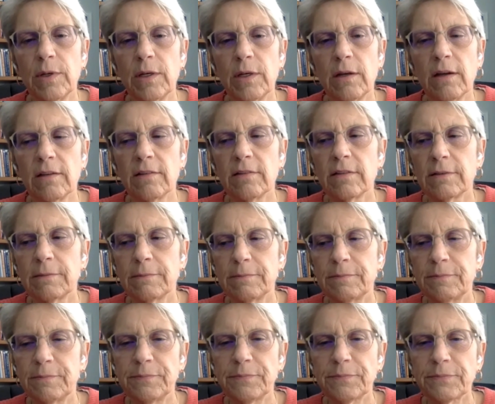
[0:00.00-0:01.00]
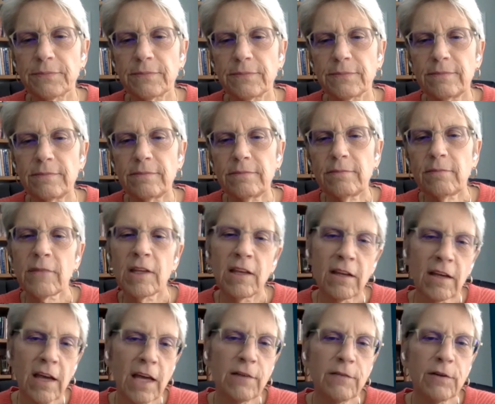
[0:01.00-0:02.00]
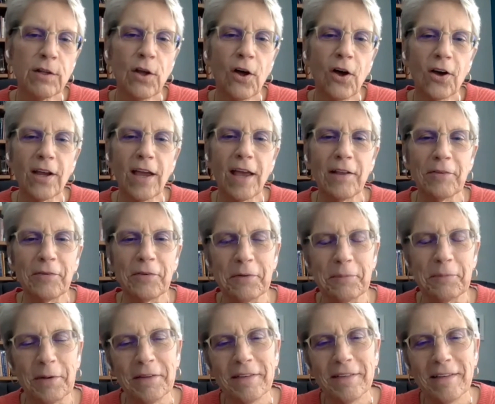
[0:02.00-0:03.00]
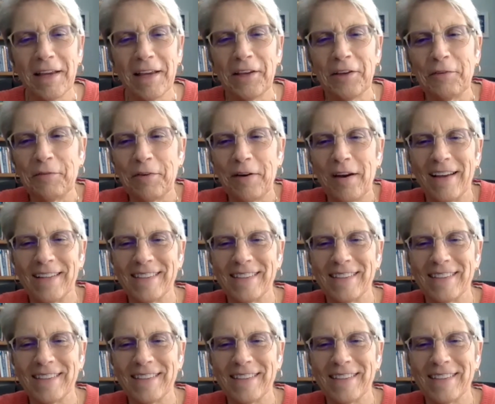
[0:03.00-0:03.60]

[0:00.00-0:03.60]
between us. Kind of a long answer, but thank you